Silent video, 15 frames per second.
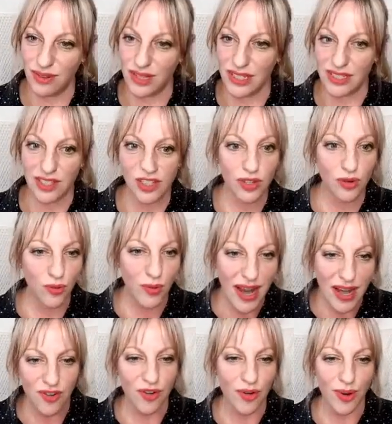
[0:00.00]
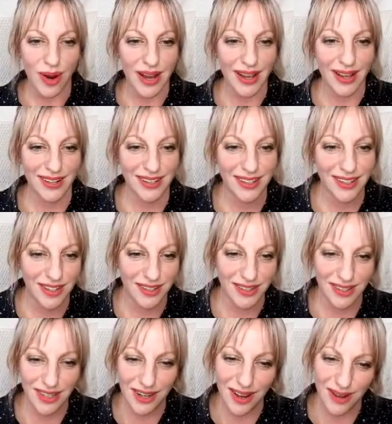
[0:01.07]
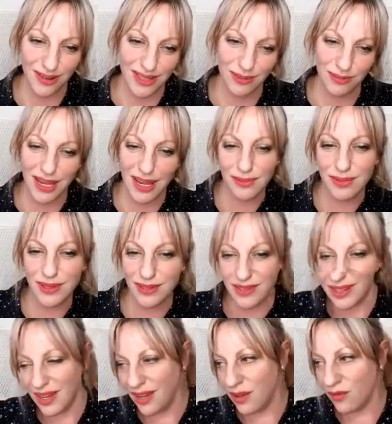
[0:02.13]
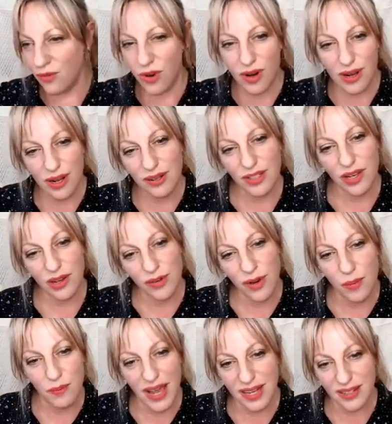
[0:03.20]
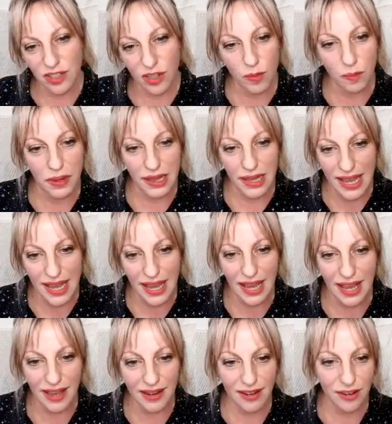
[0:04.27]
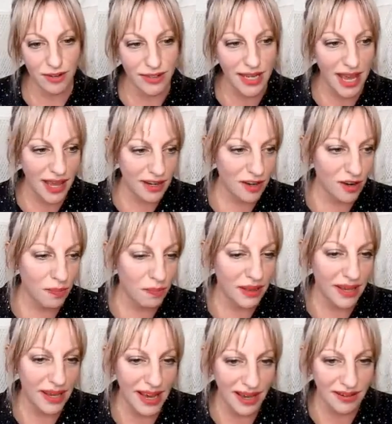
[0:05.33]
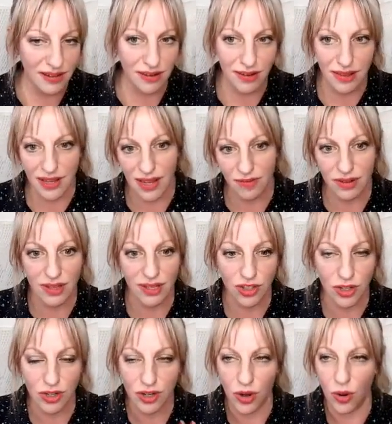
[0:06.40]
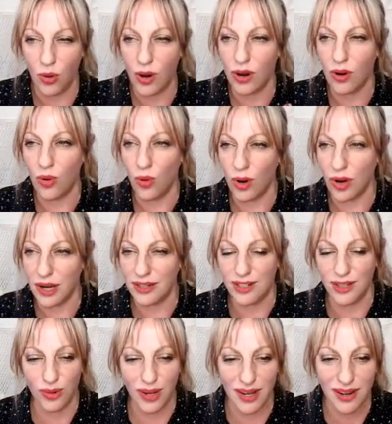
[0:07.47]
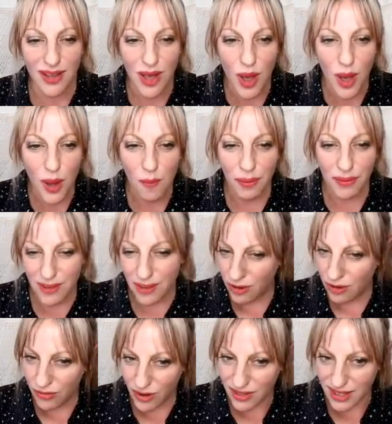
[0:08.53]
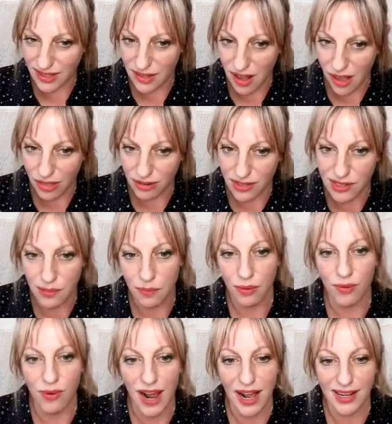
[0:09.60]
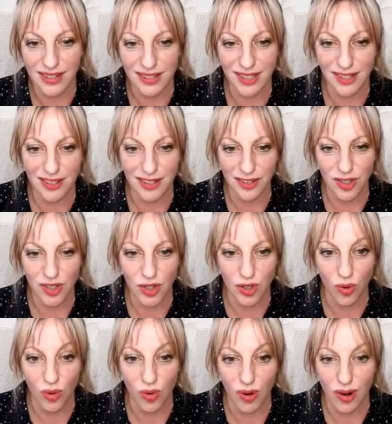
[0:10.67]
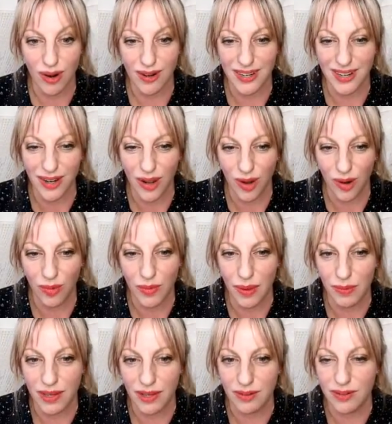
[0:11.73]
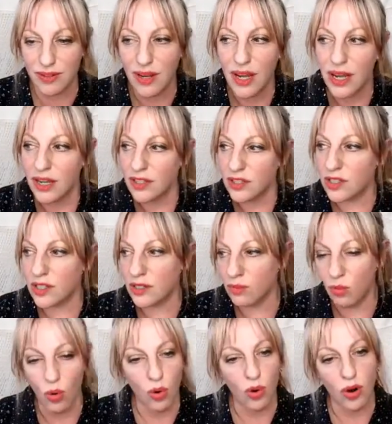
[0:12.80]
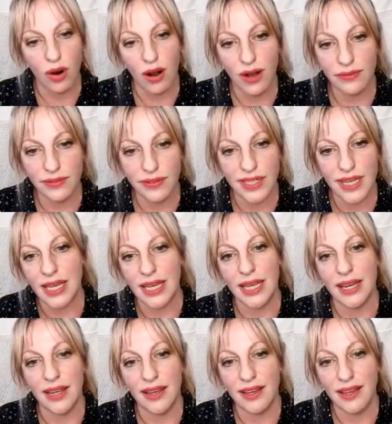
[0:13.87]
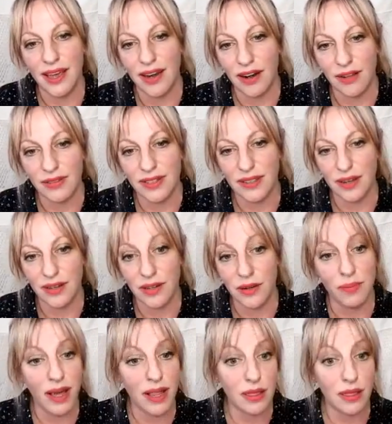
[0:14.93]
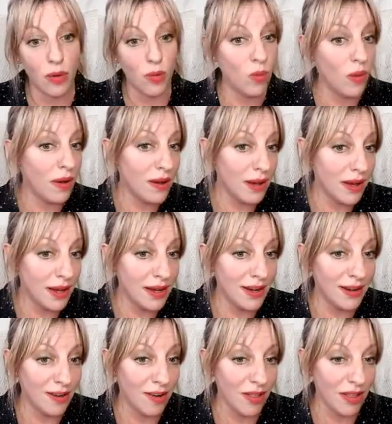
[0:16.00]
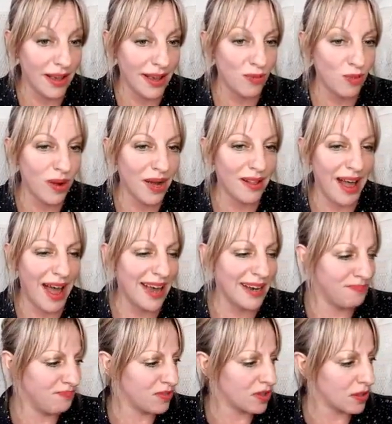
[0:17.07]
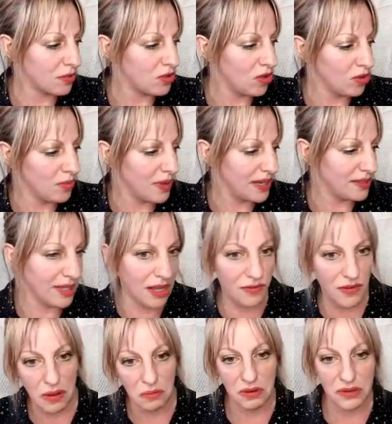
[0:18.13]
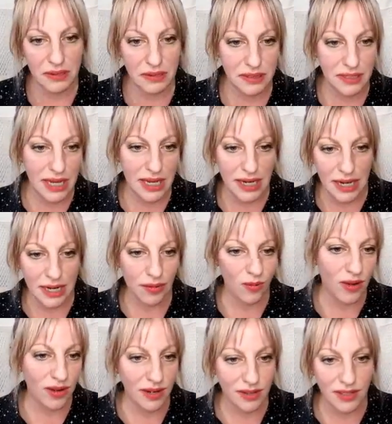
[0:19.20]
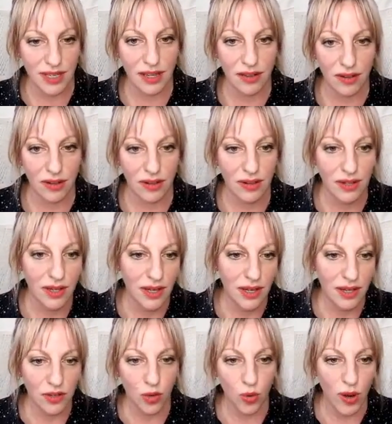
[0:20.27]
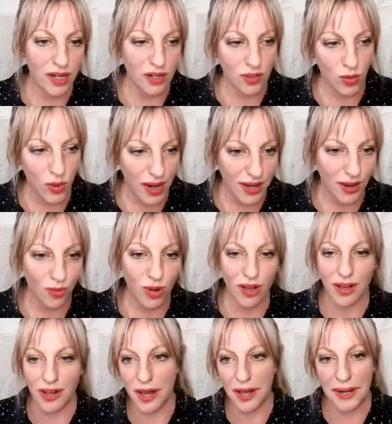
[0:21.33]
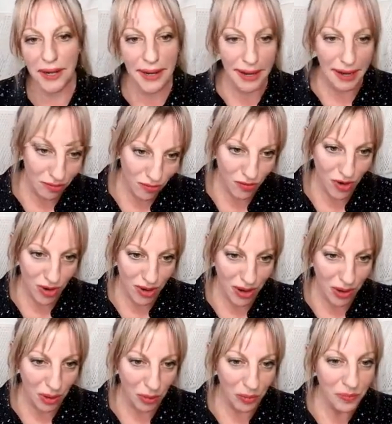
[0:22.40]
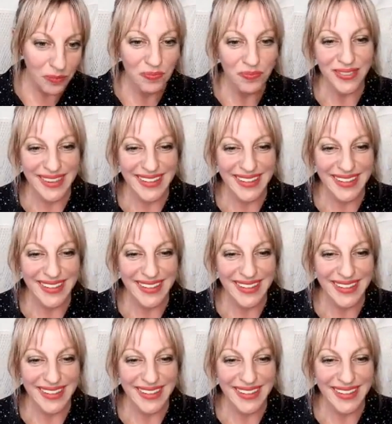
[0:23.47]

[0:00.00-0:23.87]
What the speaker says: really surrendering. Because, sometimes Virgos, you have your master plan and your 10-year plan, and you think everything should go according to it. But the universe has other surprises in store. Maybe you swore off dating and all of a sudden you met the one and you're like, well, I told myself I wouldn't date anyone until 2020. Well, cut it out, Virgo.